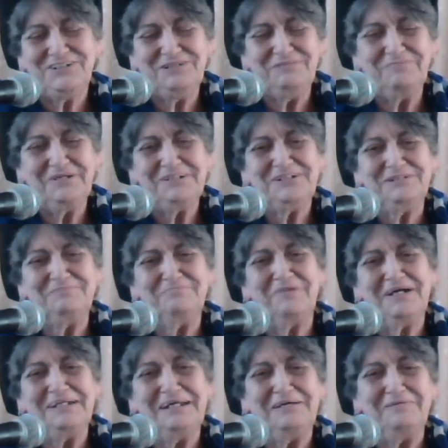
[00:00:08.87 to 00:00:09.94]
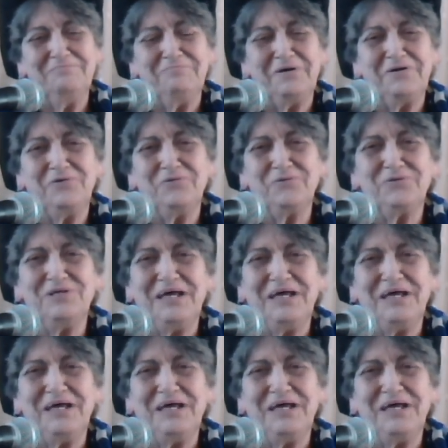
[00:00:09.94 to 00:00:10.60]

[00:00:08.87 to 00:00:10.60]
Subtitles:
She Mention My Name by Gordon